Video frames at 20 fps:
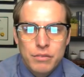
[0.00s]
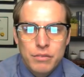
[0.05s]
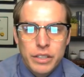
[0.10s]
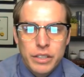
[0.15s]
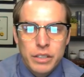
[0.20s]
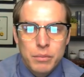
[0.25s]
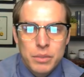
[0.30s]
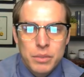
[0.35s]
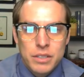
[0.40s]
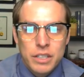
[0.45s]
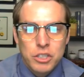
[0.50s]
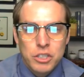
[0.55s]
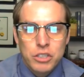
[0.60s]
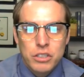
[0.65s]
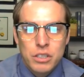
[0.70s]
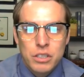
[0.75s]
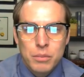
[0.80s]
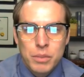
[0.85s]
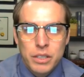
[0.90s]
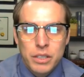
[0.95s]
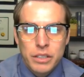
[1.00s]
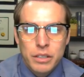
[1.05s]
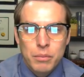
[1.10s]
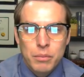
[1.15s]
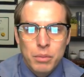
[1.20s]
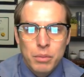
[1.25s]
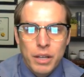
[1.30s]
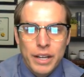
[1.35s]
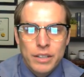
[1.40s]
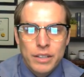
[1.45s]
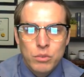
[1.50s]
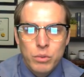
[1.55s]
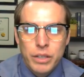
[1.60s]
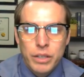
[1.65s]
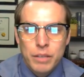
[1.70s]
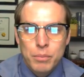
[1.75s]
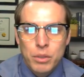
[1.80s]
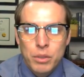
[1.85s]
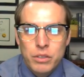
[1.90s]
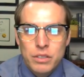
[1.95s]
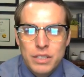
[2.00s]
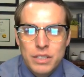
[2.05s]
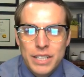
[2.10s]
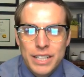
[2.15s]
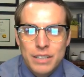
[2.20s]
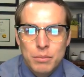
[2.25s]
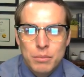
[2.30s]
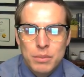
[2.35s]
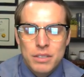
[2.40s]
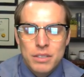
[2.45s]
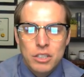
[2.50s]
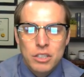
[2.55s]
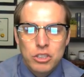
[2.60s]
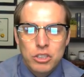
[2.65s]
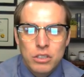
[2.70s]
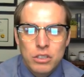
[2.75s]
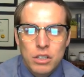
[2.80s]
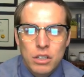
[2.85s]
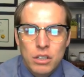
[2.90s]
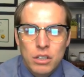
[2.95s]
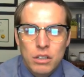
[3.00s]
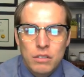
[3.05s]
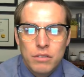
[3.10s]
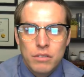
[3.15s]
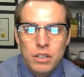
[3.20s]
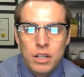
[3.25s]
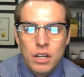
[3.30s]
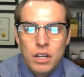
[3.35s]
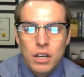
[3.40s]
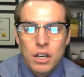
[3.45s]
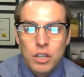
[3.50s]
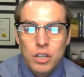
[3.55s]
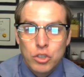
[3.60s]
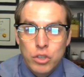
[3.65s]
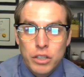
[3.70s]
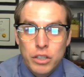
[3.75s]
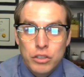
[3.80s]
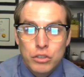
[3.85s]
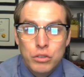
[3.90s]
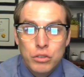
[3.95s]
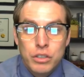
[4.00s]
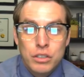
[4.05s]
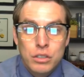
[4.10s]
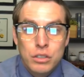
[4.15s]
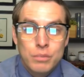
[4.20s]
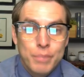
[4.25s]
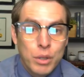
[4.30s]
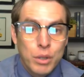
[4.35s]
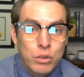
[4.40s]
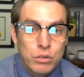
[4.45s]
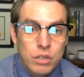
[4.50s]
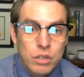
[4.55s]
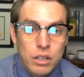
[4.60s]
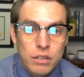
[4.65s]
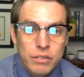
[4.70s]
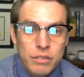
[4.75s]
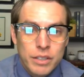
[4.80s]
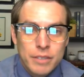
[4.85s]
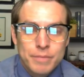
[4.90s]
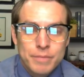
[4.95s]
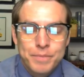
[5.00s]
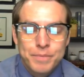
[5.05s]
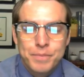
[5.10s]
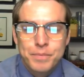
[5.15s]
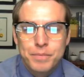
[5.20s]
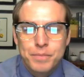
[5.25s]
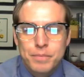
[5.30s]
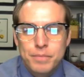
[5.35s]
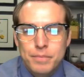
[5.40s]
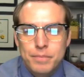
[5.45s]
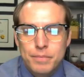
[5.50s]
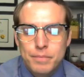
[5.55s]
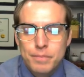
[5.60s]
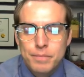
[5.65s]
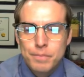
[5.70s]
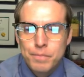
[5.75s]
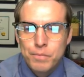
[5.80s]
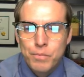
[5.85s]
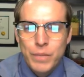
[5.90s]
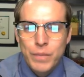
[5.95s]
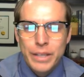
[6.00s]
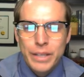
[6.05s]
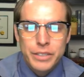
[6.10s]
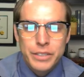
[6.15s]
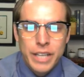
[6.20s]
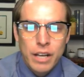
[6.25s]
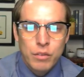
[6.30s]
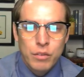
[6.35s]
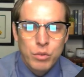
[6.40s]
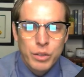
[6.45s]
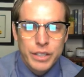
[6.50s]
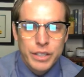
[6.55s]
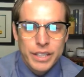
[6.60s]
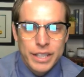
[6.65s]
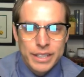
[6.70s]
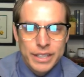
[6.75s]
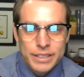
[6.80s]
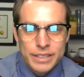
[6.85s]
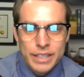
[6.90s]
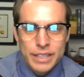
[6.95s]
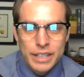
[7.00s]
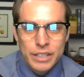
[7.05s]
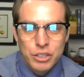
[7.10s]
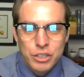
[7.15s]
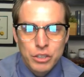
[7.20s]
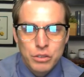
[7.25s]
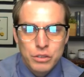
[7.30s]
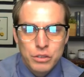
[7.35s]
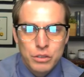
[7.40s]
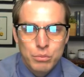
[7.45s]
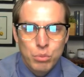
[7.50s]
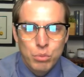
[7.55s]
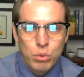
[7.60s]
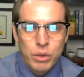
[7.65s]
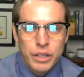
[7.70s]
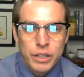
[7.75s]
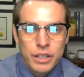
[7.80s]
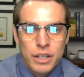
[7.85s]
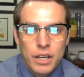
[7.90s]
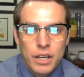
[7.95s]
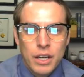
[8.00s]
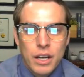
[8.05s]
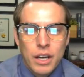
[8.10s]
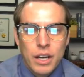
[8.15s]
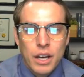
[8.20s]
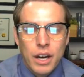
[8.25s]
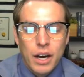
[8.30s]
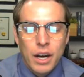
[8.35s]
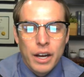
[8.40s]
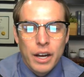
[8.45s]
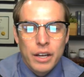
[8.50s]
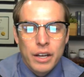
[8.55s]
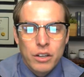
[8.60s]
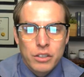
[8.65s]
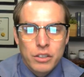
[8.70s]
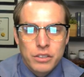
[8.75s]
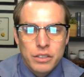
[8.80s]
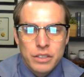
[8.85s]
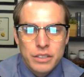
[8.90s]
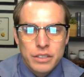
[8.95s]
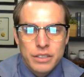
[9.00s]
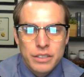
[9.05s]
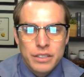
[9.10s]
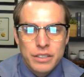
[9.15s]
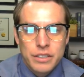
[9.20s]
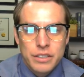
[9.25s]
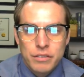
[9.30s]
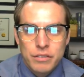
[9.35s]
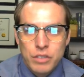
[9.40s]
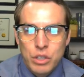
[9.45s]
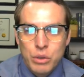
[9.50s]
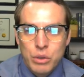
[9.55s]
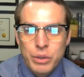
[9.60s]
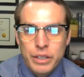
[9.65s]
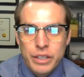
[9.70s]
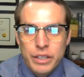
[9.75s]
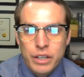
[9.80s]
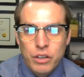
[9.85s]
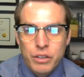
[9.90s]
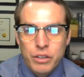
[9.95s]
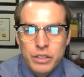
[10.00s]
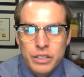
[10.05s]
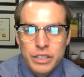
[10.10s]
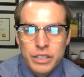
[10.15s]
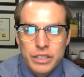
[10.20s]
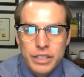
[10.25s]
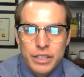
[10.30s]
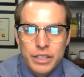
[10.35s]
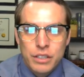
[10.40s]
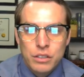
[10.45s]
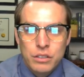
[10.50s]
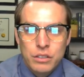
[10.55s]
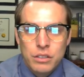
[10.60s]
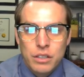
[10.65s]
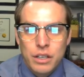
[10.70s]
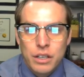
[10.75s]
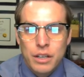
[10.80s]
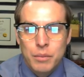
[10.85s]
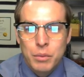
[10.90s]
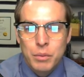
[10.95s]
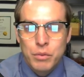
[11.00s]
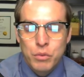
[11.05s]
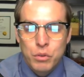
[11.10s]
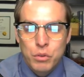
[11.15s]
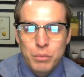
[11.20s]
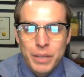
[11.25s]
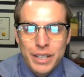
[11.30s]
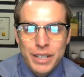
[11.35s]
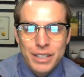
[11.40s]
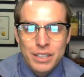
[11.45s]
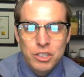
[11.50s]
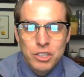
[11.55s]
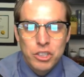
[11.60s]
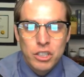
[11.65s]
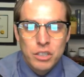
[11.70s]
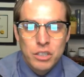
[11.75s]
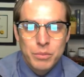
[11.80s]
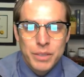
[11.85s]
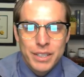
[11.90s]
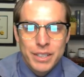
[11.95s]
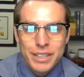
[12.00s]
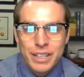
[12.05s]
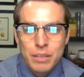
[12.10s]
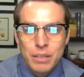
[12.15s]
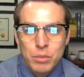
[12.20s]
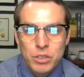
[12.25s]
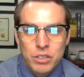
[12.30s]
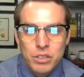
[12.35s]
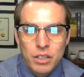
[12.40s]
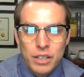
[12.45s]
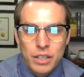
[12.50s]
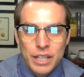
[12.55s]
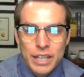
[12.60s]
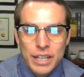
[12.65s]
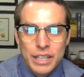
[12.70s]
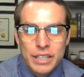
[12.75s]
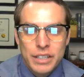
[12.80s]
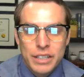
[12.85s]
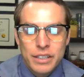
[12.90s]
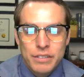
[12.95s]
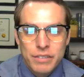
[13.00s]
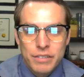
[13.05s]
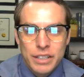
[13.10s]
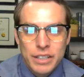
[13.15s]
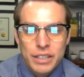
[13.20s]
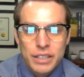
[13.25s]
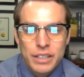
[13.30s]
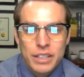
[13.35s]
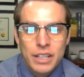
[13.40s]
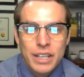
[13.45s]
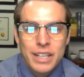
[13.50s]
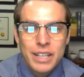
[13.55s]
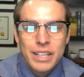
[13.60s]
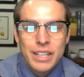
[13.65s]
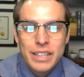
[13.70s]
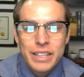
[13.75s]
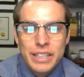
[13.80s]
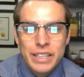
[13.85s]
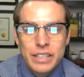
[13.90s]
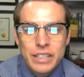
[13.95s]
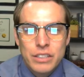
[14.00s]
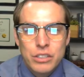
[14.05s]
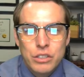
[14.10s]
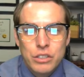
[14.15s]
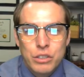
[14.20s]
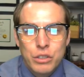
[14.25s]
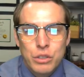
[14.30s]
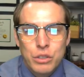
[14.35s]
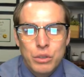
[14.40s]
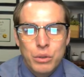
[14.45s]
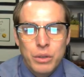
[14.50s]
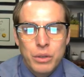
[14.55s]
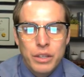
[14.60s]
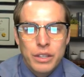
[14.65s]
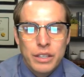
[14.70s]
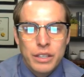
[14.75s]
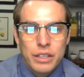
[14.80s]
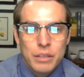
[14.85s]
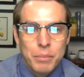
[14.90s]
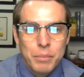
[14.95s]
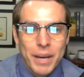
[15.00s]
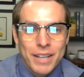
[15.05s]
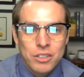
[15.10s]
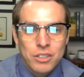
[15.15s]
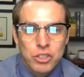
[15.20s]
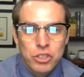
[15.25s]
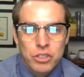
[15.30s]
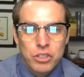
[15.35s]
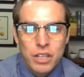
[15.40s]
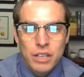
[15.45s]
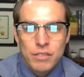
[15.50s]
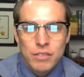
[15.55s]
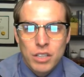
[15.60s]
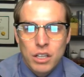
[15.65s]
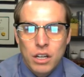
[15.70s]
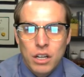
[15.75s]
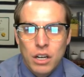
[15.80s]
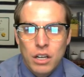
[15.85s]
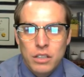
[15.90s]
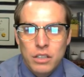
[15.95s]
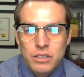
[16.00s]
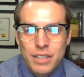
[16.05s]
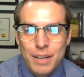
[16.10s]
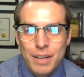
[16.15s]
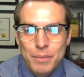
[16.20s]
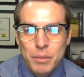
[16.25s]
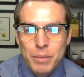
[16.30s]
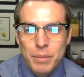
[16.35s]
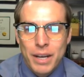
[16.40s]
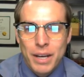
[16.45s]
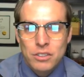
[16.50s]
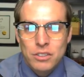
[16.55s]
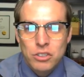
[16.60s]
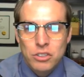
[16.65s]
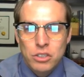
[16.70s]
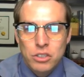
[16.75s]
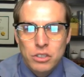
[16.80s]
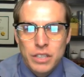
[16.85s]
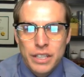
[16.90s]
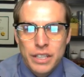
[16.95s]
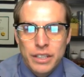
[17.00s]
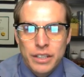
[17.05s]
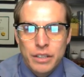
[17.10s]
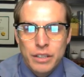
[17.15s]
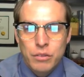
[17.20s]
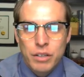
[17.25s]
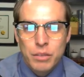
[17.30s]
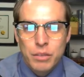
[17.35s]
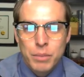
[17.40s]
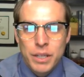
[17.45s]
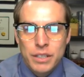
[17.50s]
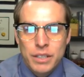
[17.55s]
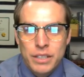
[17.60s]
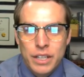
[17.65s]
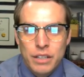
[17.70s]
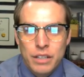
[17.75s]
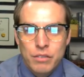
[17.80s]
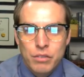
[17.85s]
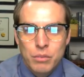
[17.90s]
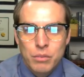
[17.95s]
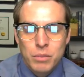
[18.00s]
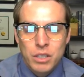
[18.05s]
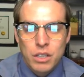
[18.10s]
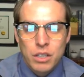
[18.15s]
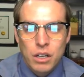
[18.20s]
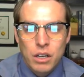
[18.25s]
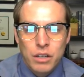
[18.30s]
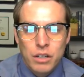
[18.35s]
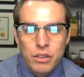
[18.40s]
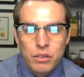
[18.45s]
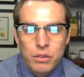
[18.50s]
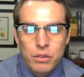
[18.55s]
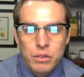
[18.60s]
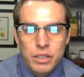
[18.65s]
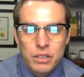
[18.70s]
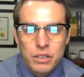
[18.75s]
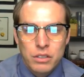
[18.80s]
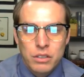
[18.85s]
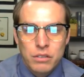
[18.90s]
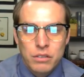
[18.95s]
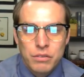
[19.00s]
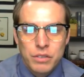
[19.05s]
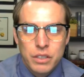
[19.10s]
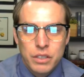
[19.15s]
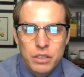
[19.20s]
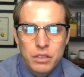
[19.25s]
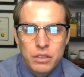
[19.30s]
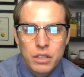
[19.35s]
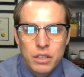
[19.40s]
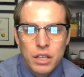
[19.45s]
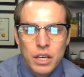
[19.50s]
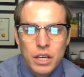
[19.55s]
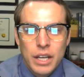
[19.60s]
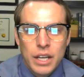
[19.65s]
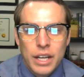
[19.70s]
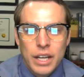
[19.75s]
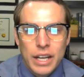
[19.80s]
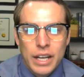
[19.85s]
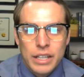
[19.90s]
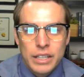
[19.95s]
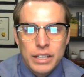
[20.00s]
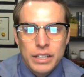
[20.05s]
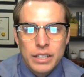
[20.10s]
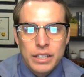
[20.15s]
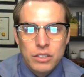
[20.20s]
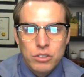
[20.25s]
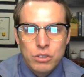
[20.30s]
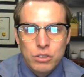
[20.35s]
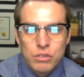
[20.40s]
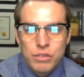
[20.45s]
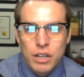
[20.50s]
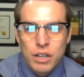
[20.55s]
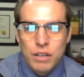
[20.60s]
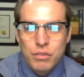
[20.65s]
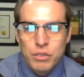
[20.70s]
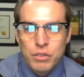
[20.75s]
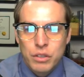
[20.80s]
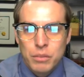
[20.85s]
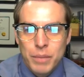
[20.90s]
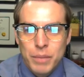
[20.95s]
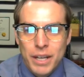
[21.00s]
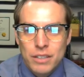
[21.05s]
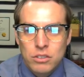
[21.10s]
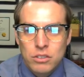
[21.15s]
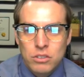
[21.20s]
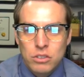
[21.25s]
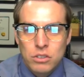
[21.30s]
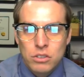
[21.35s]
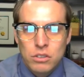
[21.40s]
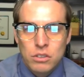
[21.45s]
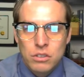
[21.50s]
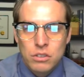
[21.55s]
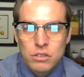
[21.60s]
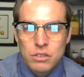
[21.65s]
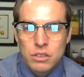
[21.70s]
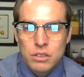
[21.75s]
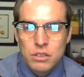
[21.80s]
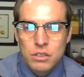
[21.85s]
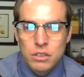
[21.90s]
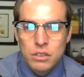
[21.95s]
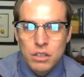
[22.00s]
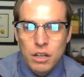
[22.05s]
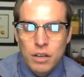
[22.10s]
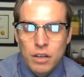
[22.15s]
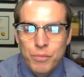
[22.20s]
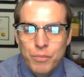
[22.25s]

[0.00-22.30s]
Fleeting possession typically applies when a person takes possession of a drug to dispose of it. There's a California case that shows this point, and also the necessity of knowing that all the details before making a judgment. A neighbor saw Andy, the defendant, lean into the passenger side of a car, slap the passenger, take a red bandana from the car, and throw it into the field. Andy then drove off with the passenger still in the car.